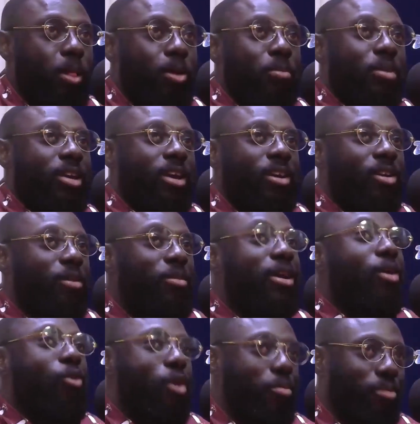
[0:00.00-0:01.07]
omo ko
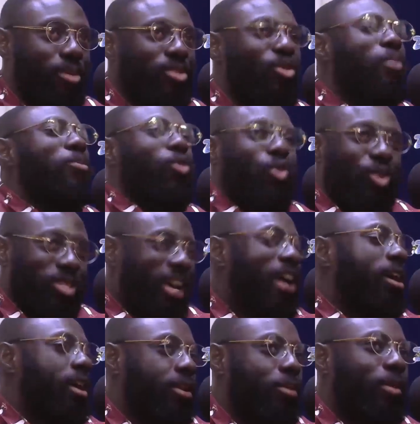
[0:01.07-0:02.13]
sa unnecessary
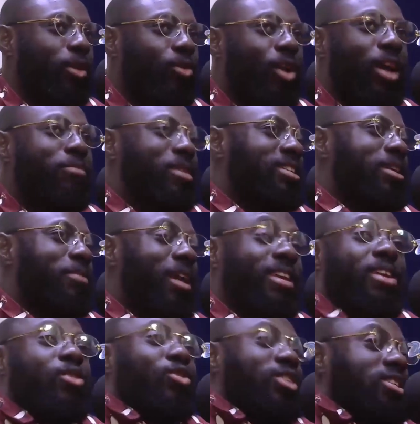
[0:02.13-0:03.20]
to kwa no and basam
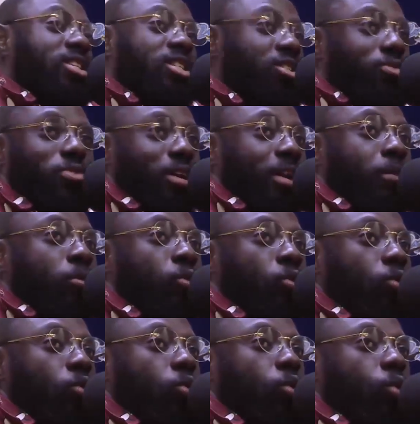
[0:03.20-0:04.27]
enye unnecessary for them
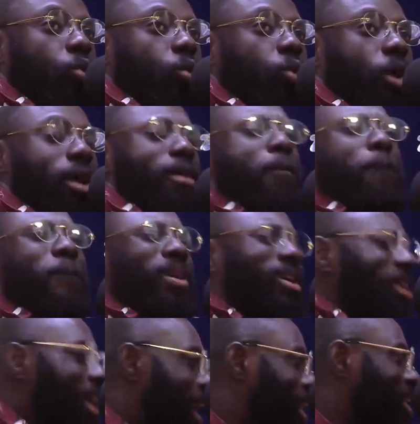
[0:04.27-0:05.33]
o
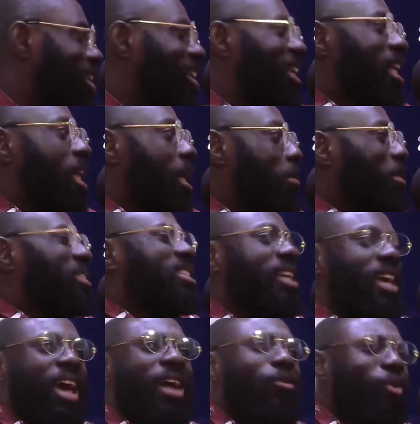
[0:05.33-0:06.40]
me
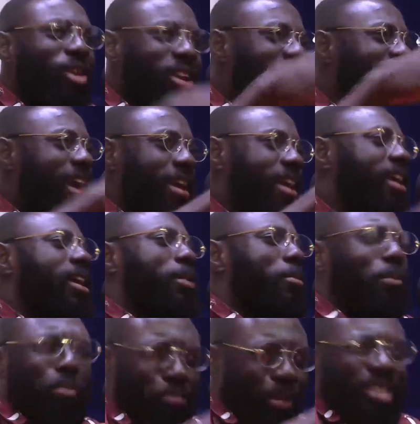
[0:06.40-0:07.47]
say I want na ye
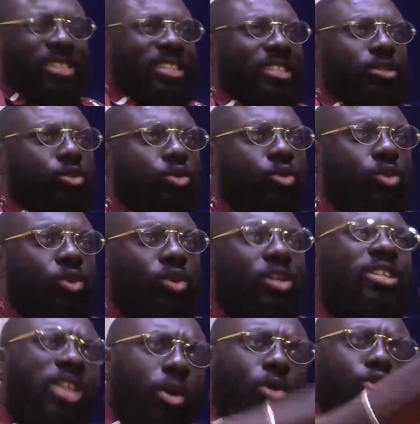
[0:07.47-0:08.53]
big deal no me
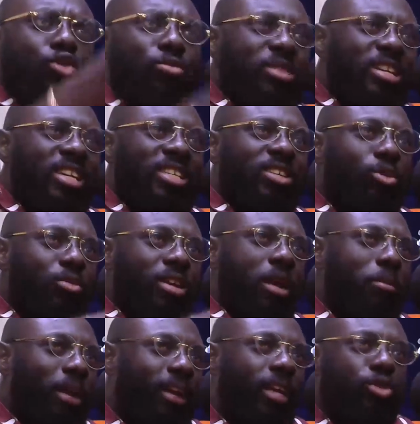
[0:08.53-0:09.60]
say won no munye sika munye
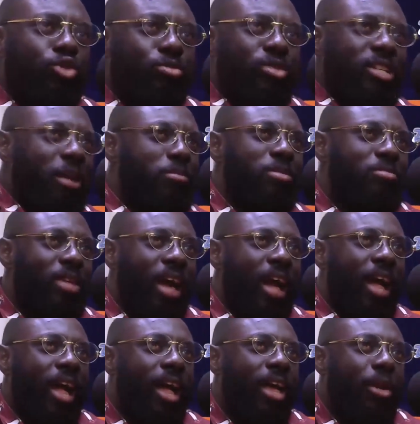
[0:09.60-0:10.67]
market o munye bibia
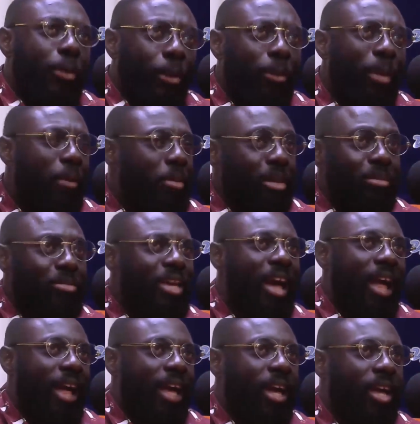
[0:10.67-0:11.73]
edwuma bibia
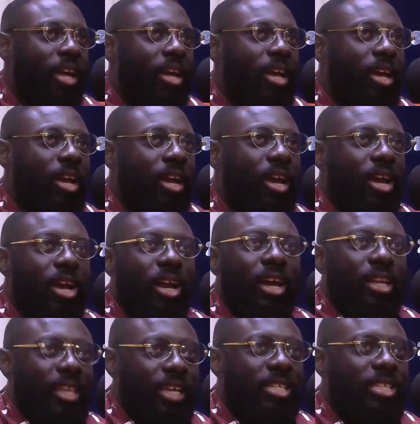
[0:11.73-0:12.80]

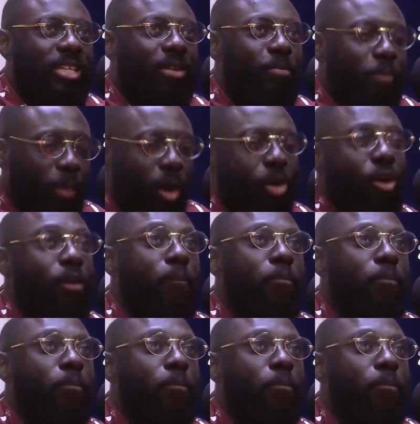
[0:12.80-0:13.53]
yes eho